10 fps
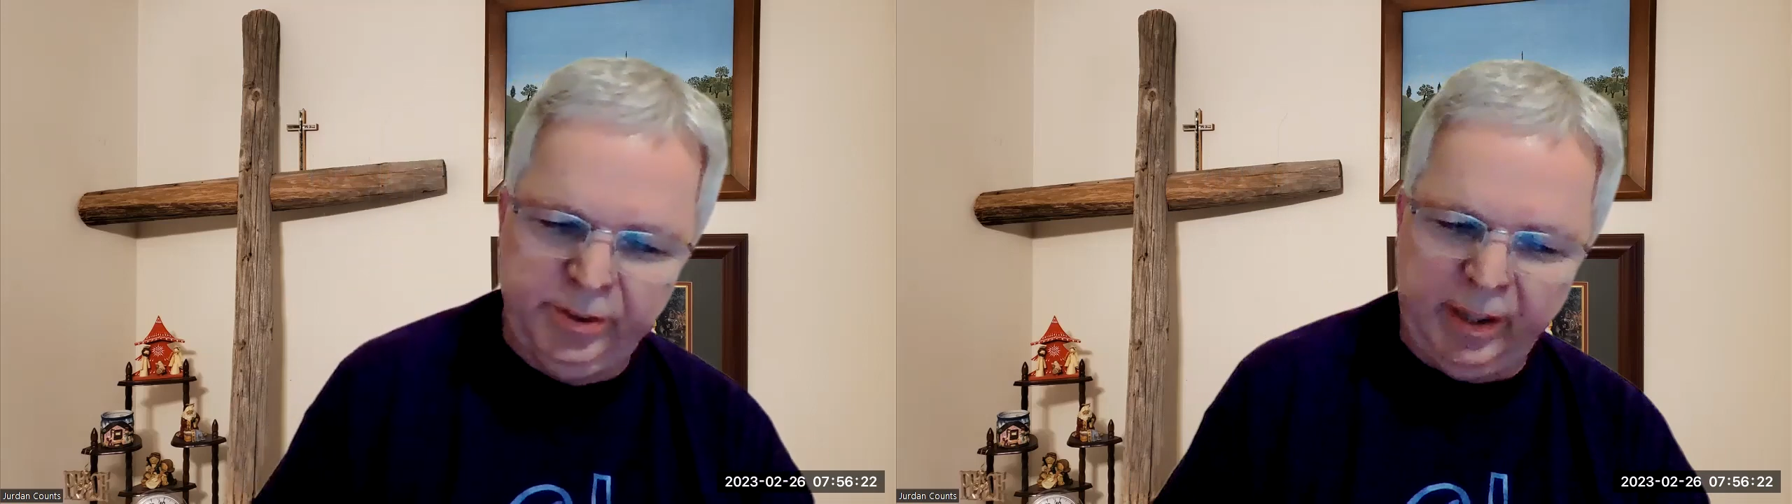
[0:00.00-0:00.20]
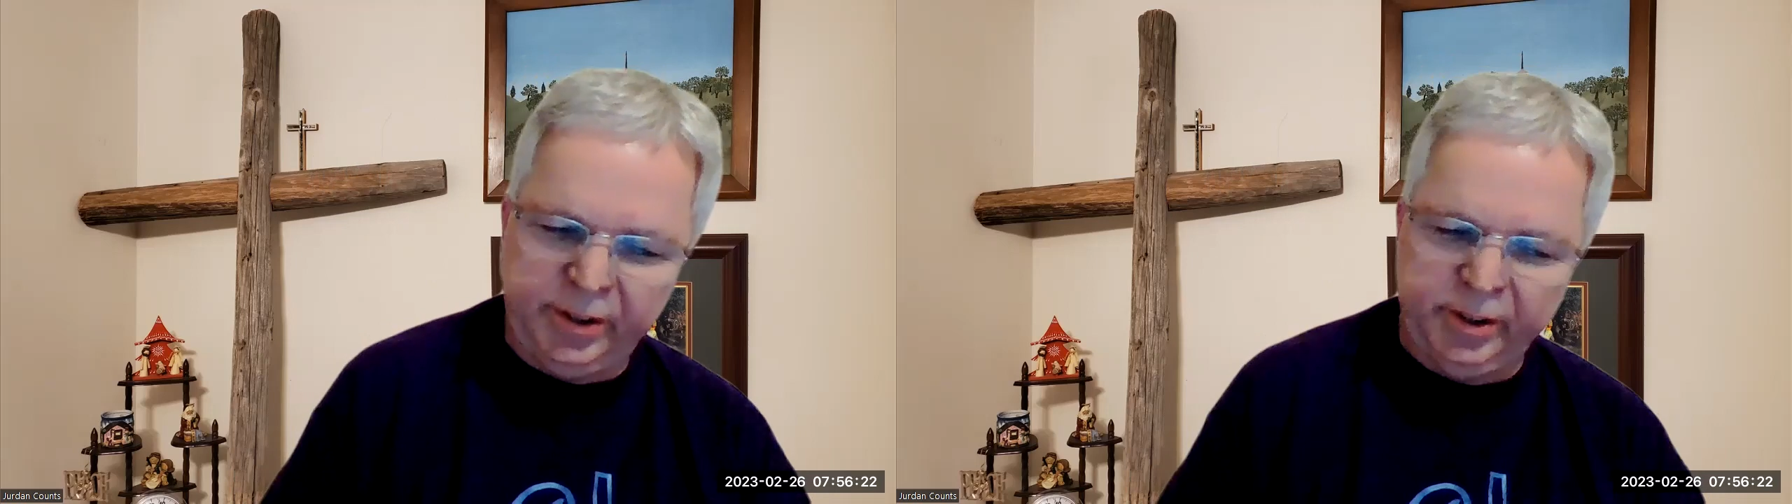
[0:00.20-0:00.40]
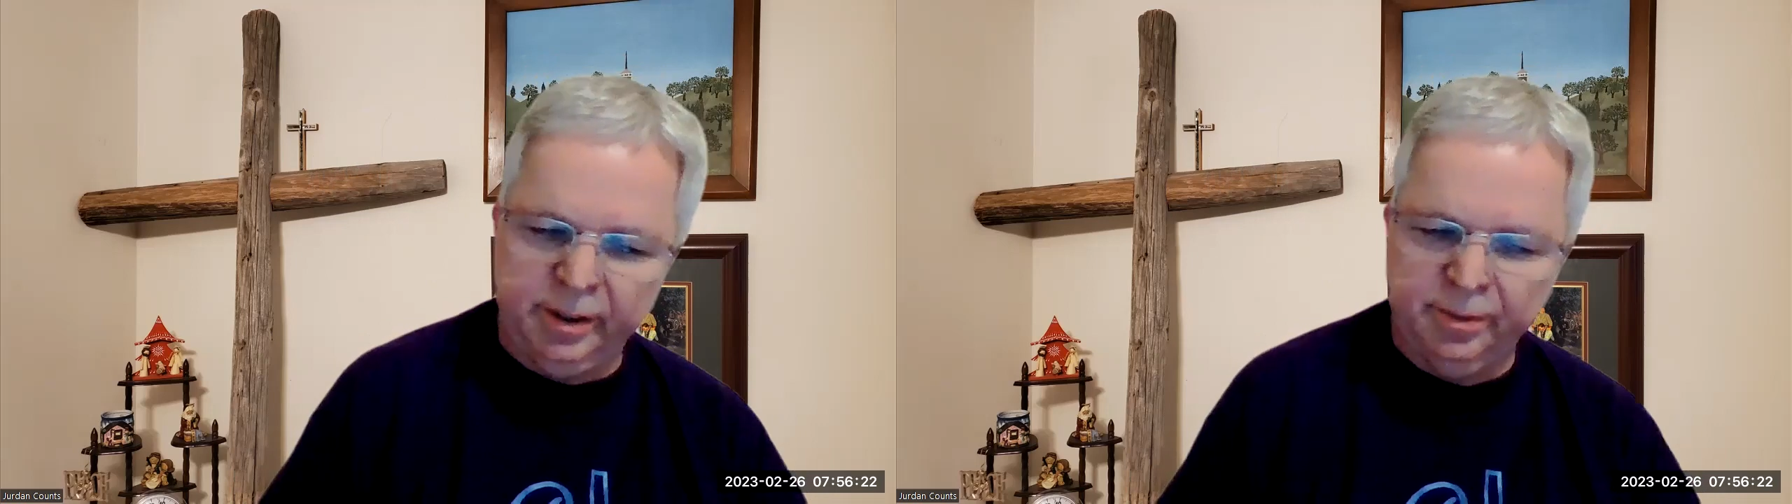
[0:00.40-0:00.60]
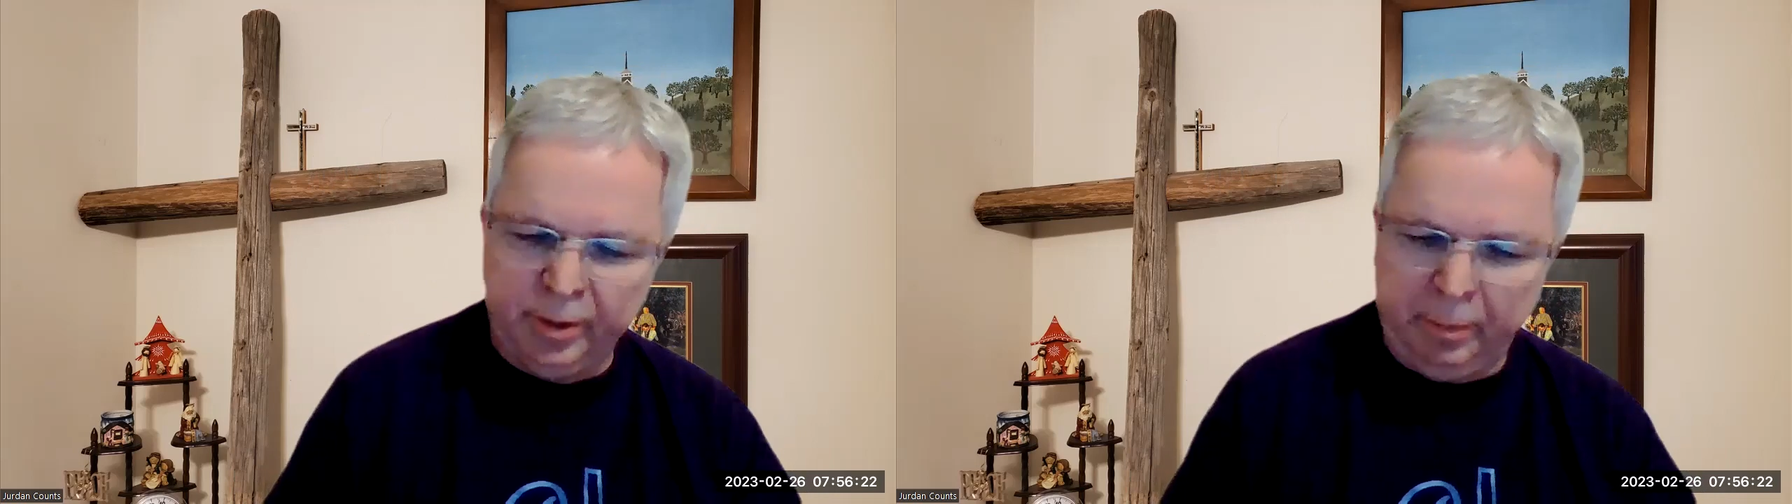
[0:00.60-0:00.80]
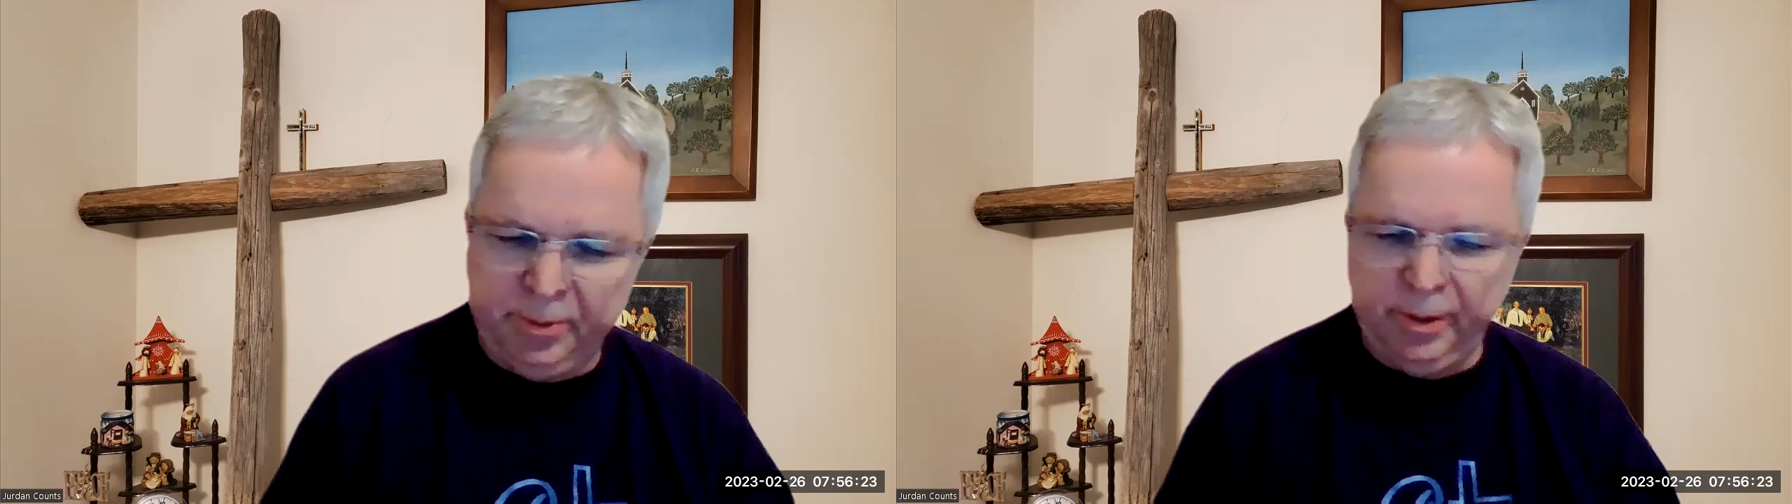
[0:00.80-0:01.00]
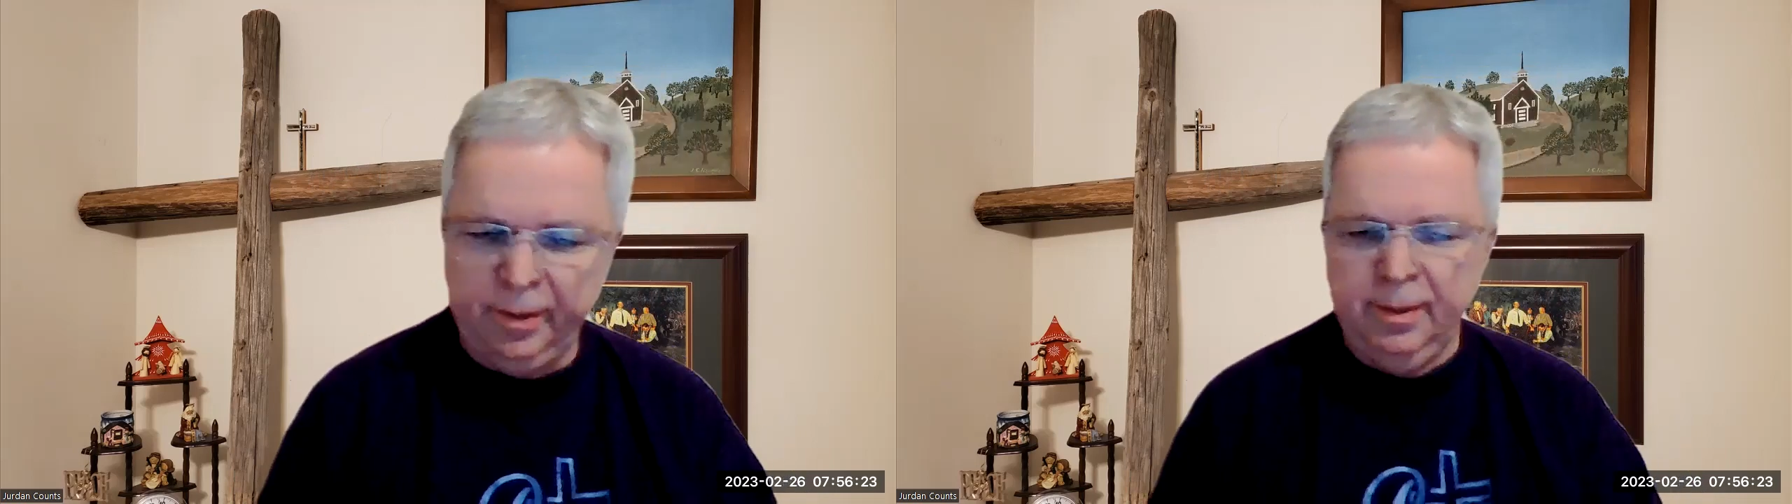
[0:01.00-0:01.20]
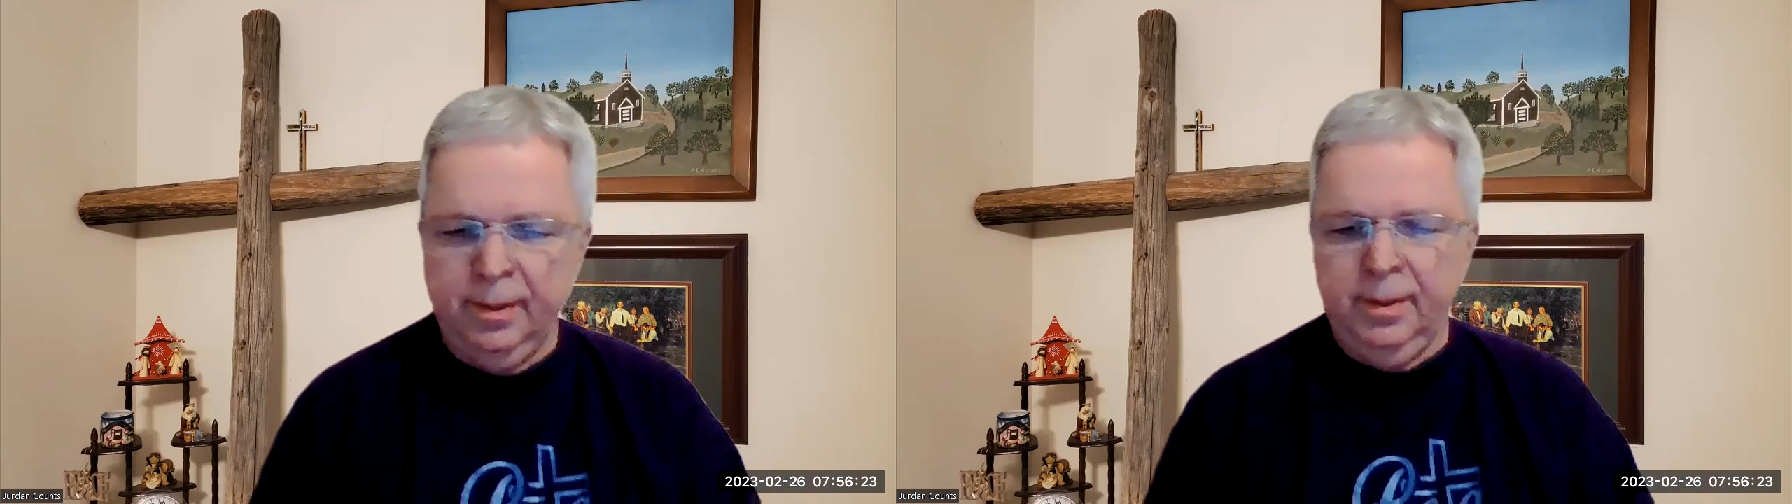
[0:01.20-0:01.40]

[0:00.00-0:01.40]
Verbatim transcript: section of scripture,